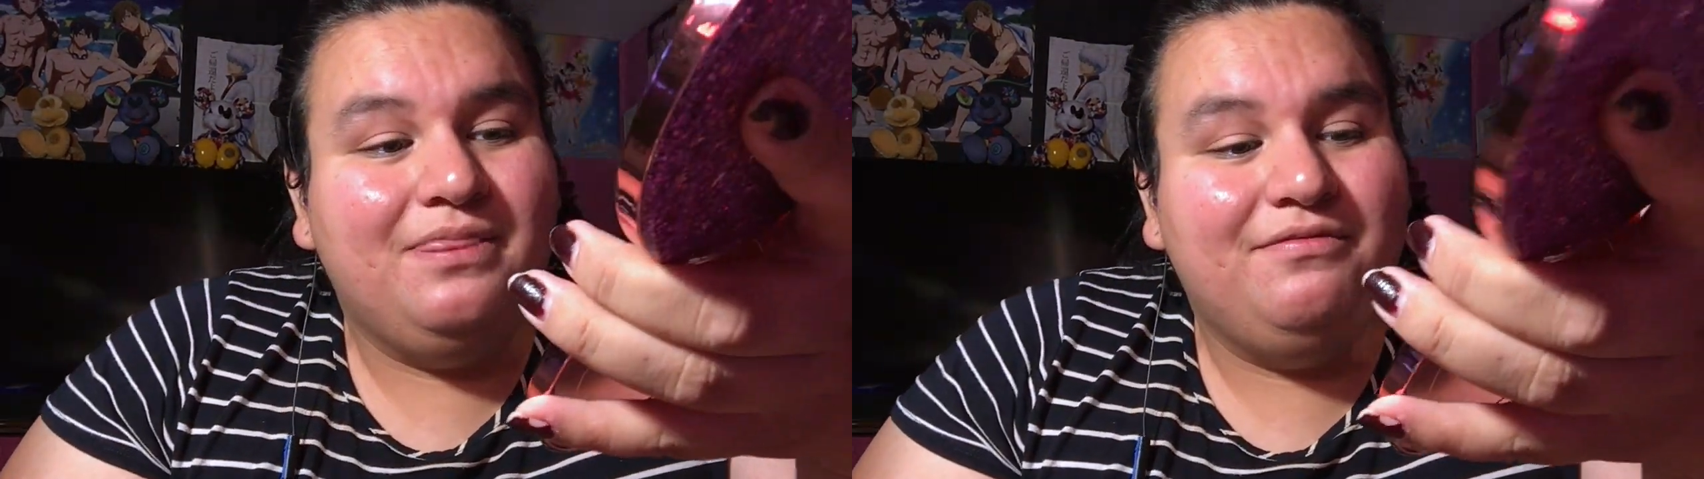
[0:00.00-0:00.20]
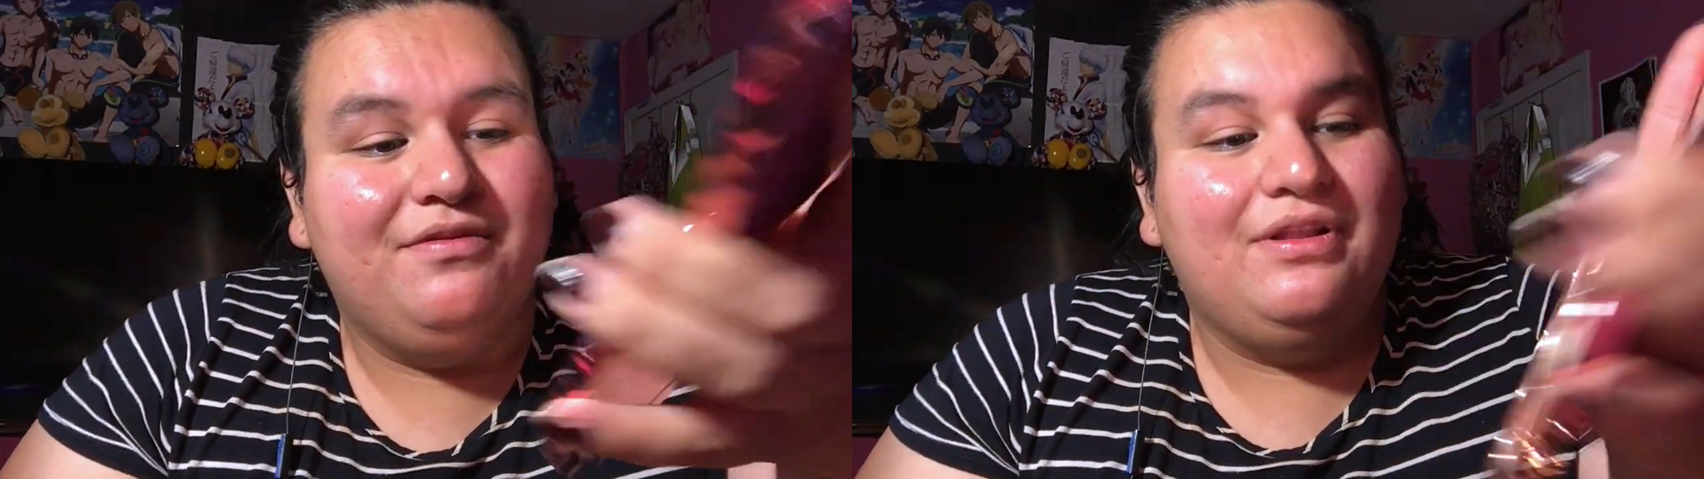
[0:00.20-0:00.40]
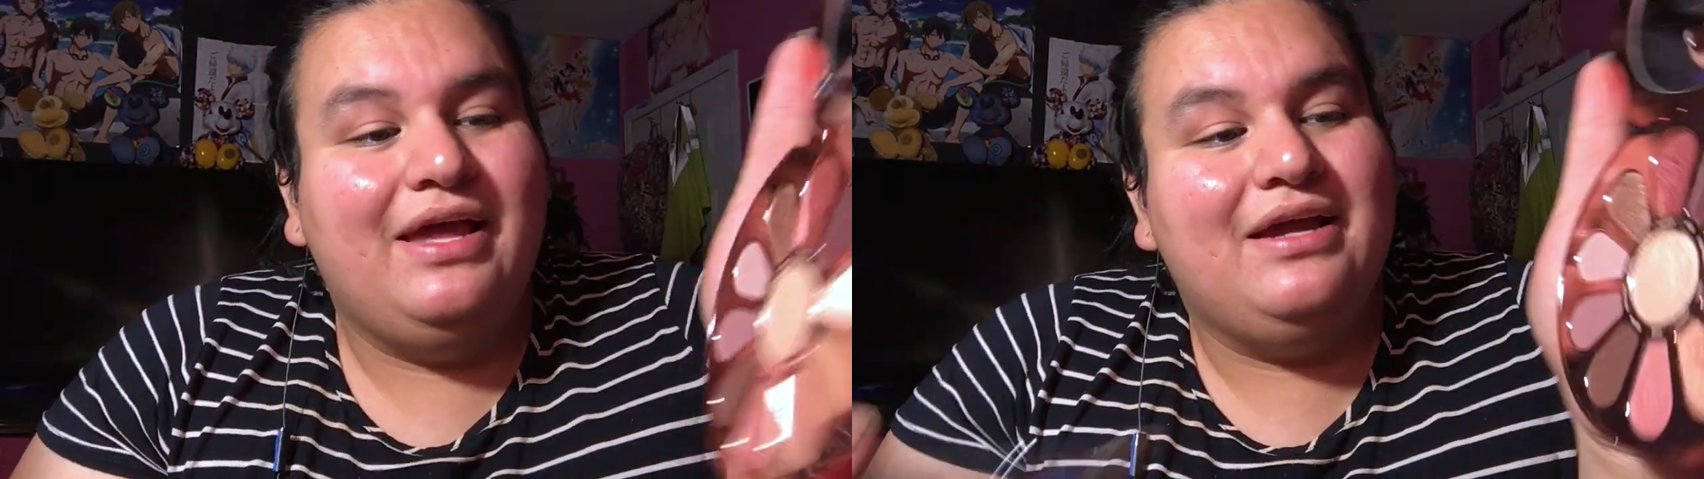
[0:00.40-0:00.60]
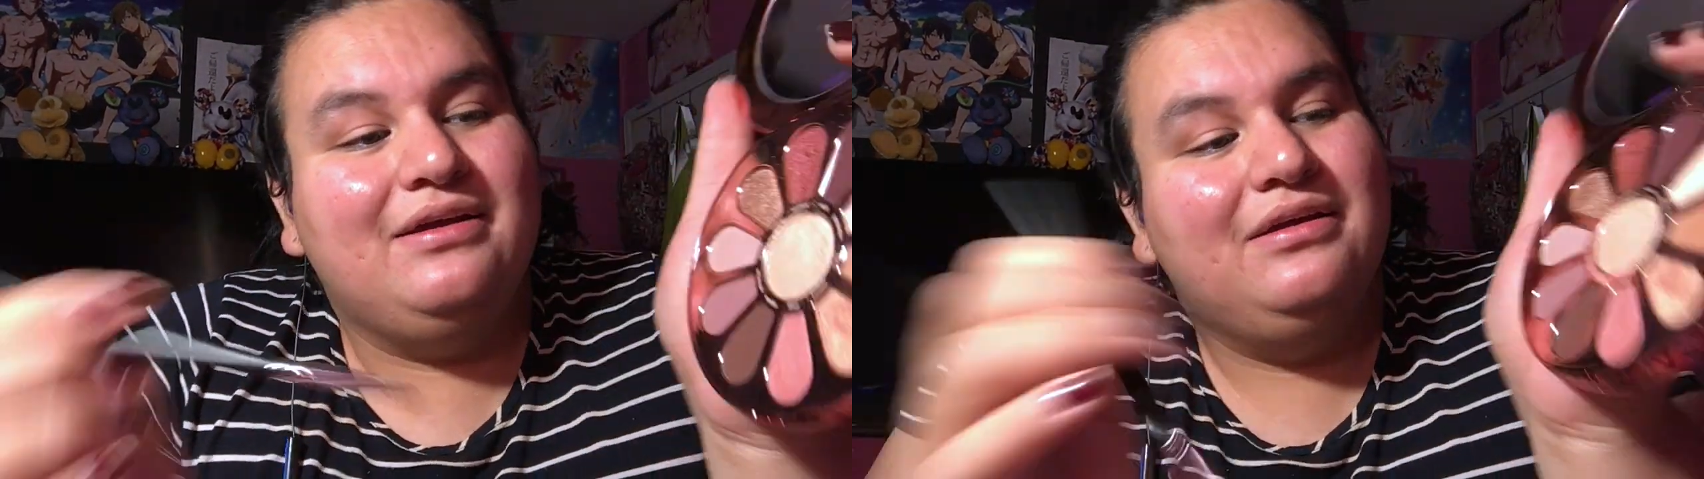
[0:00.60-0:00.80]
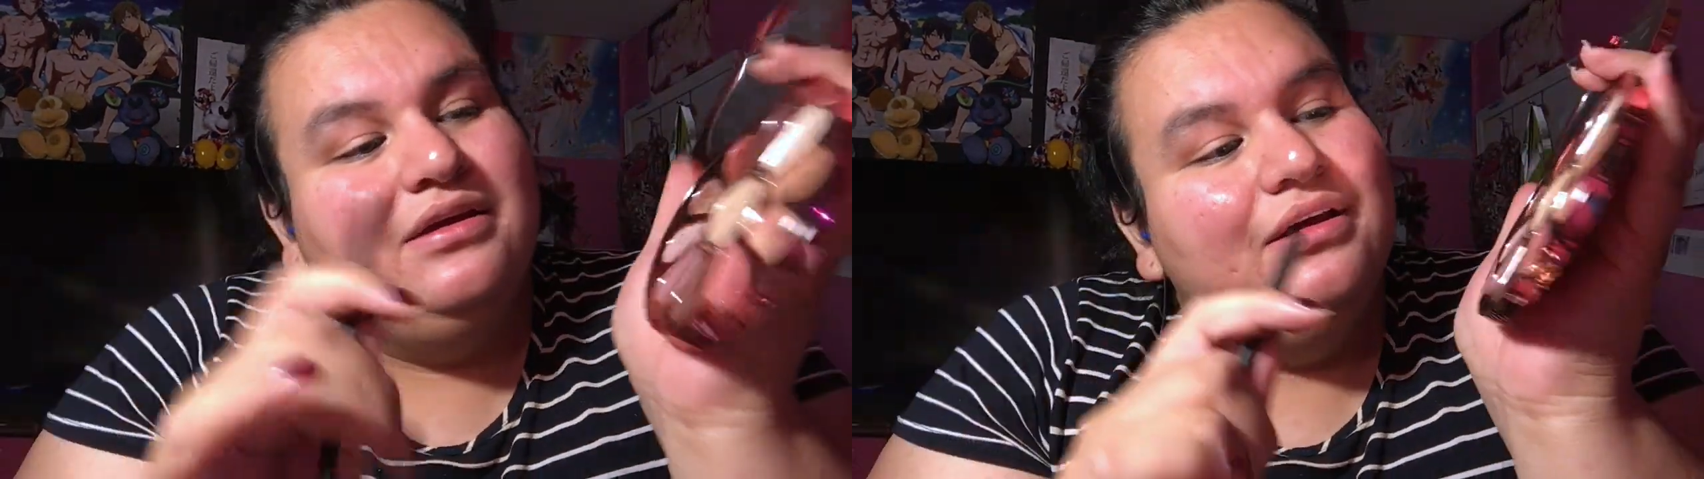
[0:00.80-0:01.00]
for like
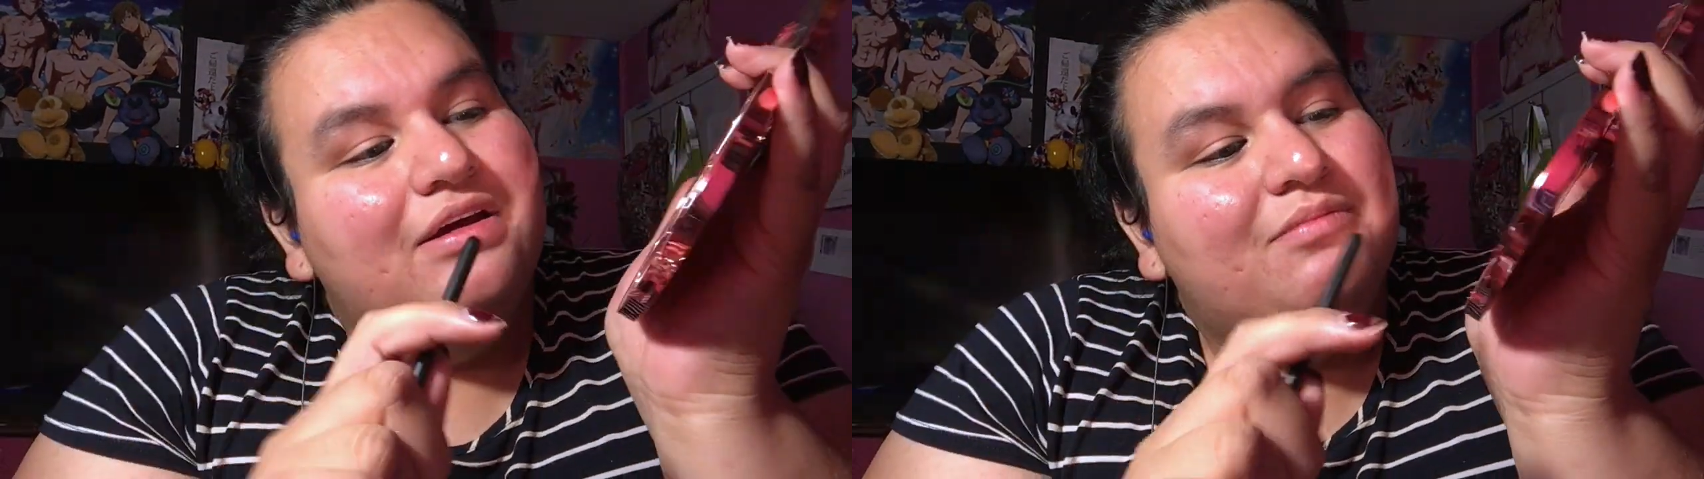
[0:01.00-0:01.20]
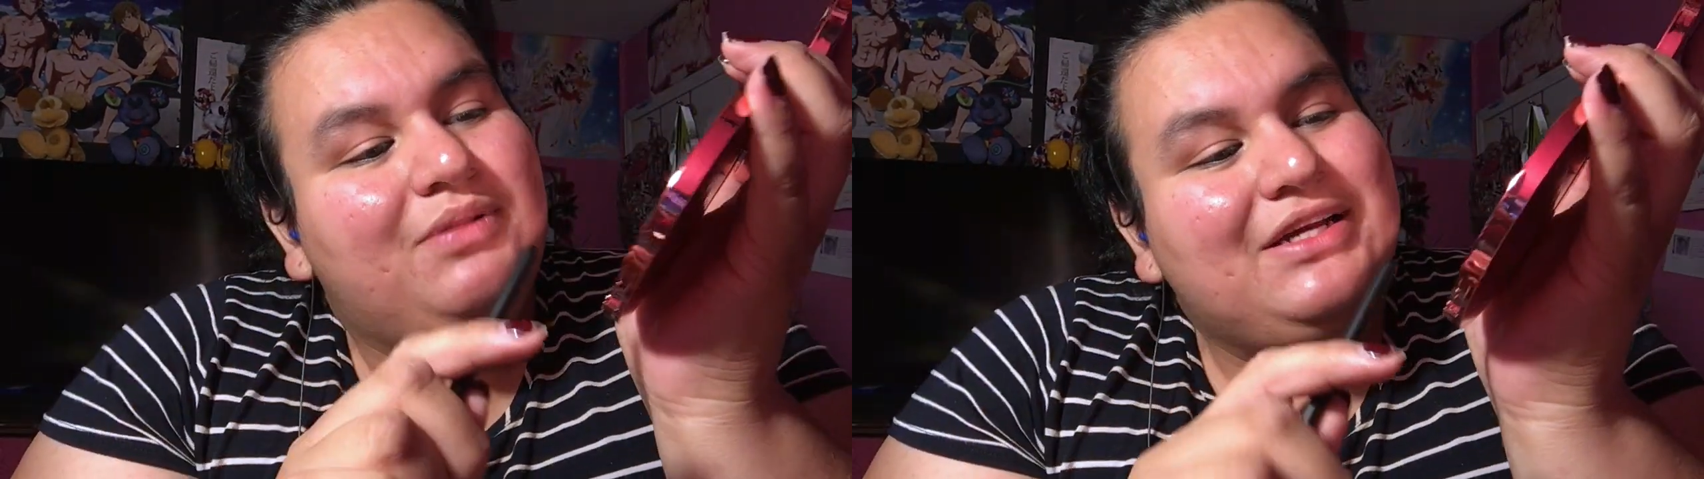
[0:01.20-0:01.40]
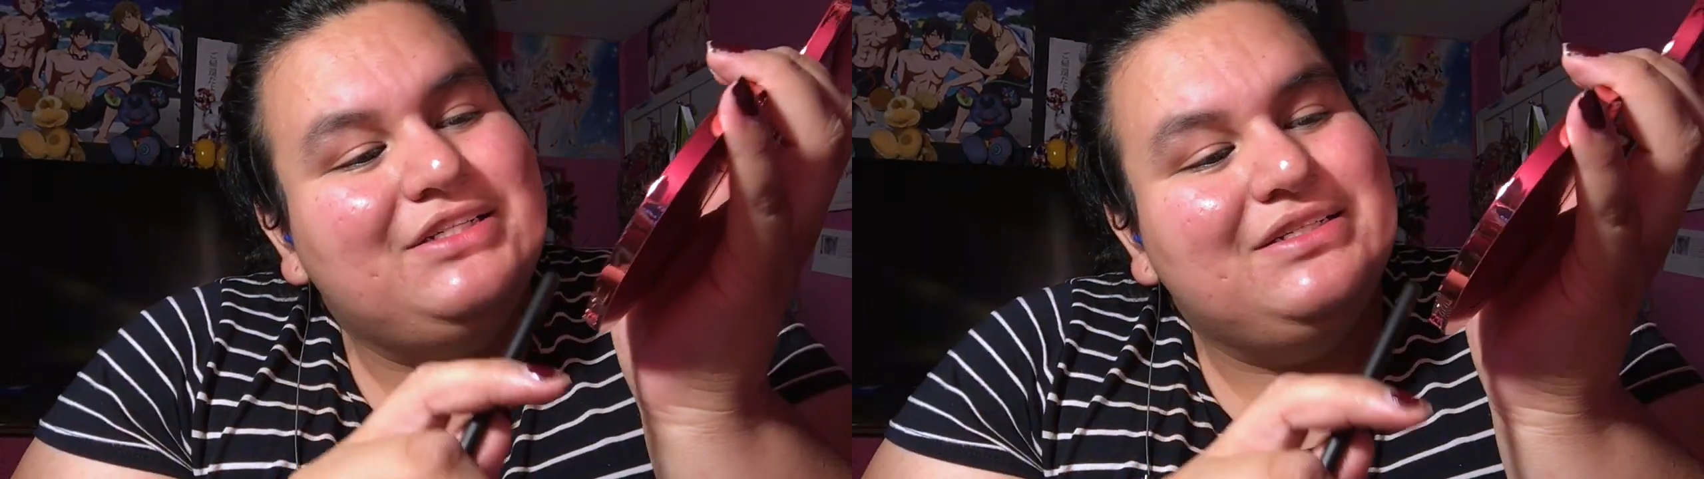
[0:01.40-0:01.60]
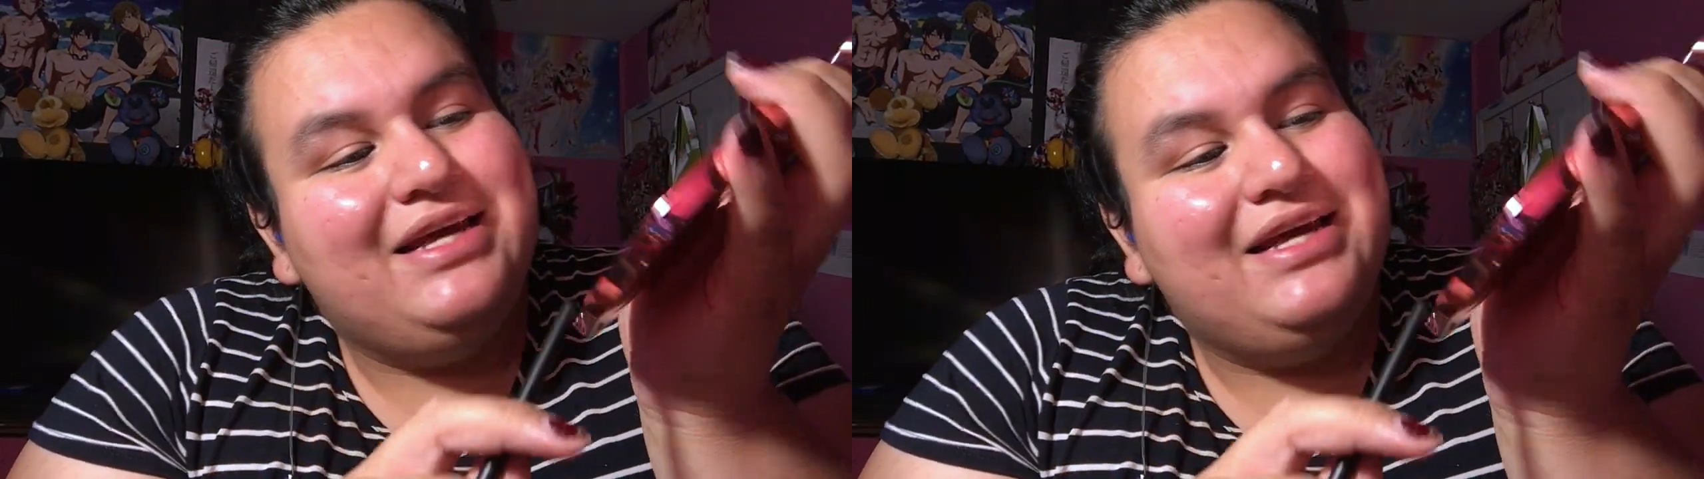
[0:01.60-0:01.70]
blushes,